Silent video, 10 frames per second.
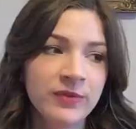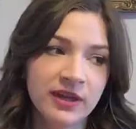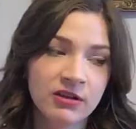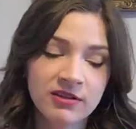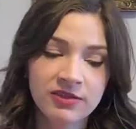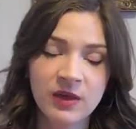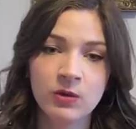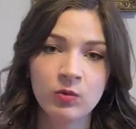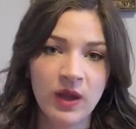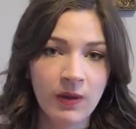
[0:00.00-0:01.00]
But here's the thing
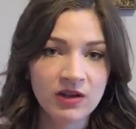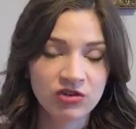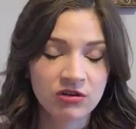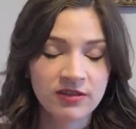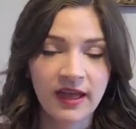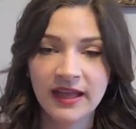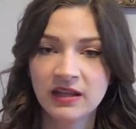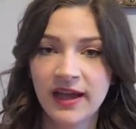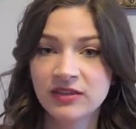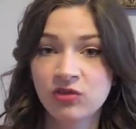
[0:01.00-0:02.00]
with Weight Watchers that
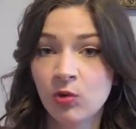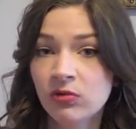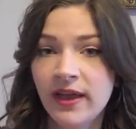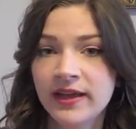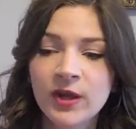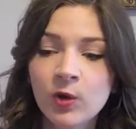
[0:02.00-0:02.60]
I don't like.